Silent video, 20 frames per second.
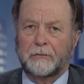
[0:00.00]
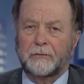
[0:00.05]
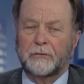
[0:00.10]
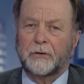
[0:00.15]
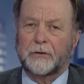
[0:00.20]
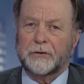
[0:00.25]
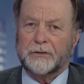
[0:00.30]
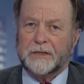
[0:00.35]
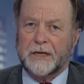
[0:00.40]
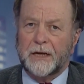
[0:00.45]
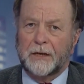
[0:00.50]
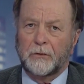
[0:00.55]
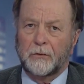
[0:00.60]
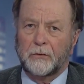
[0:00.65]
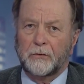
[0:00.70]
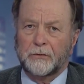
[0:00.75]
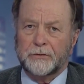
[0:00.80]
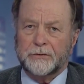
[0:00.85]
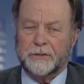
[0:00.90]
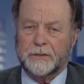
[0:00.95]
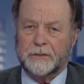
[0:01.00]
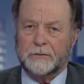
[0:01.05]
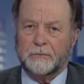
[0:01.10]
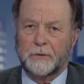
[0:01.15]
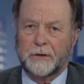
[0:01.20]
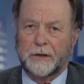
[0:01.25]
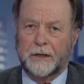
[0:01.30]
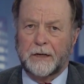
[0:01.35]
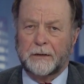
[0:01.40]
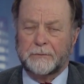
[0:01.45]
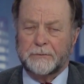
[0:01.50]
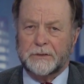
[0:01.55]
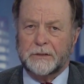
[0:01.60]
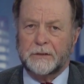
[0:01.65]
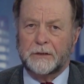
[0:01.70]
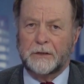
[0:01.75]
not scare the horses when it comes to the